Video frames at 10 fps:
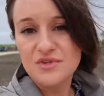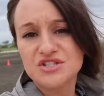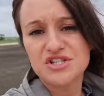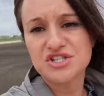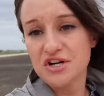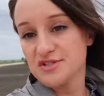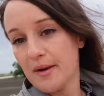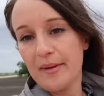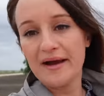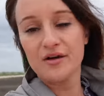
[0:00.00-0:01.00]
just charging
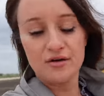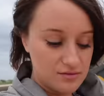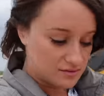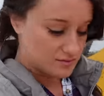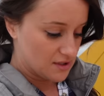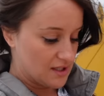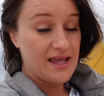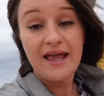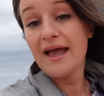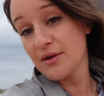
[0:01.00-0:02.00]
my backhoe.
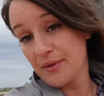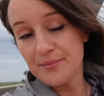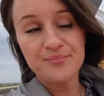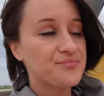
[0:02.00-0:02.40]
Anyway,